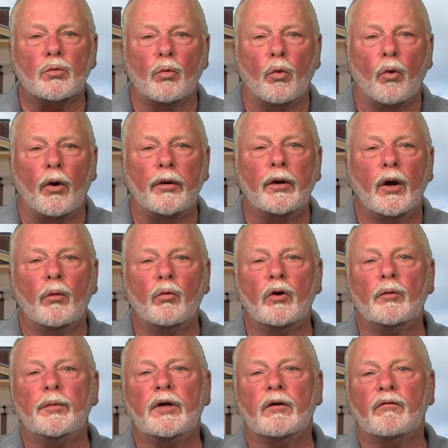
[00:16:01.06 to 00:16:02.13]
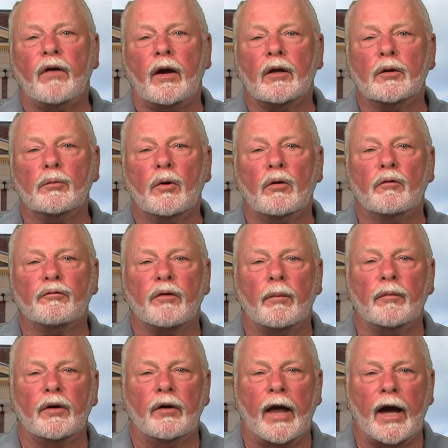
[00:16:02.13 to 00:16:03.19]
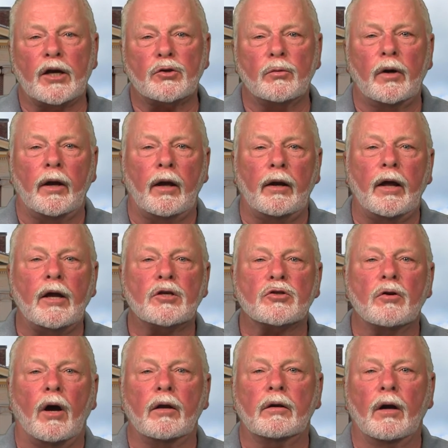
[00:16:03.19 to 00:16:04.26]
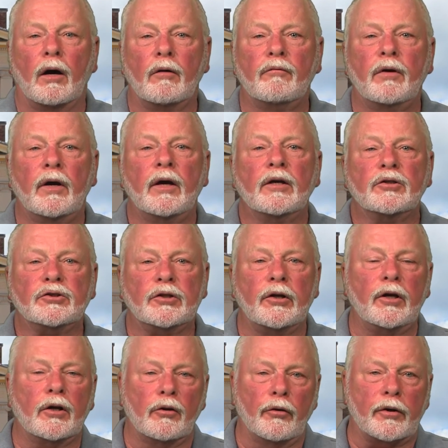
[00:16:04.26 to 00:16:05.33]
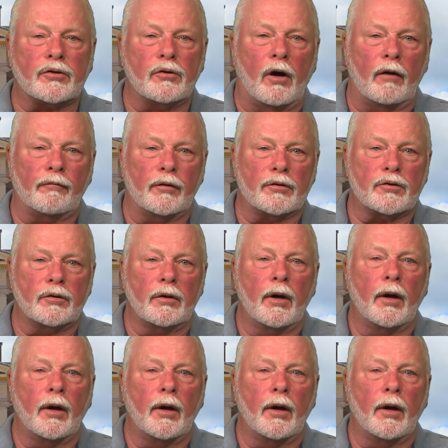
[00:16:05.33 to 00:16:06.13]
ward will be available from the nashuanh.gov city clerk's office.